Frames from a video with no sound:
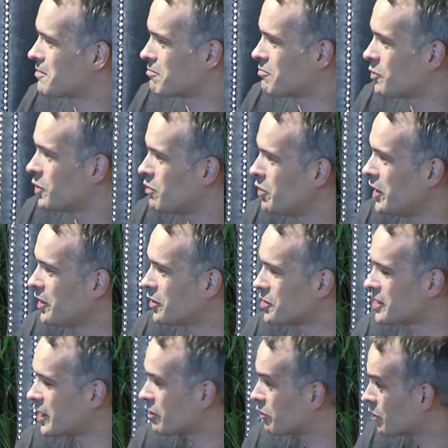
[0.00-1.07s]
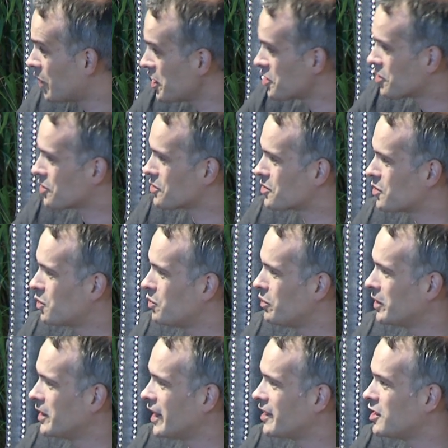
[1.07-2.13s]
We built a set of questions to
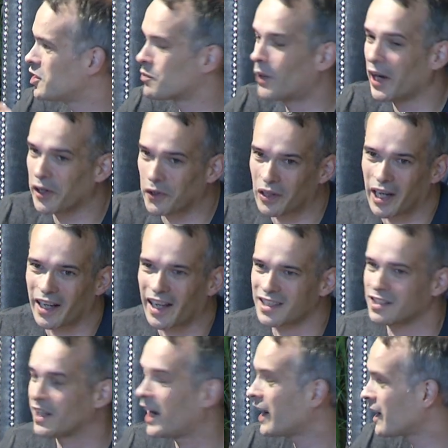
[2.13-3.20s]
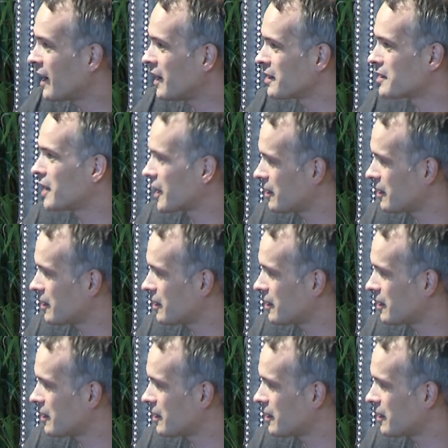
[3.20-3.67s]
get inspired, as guidelines,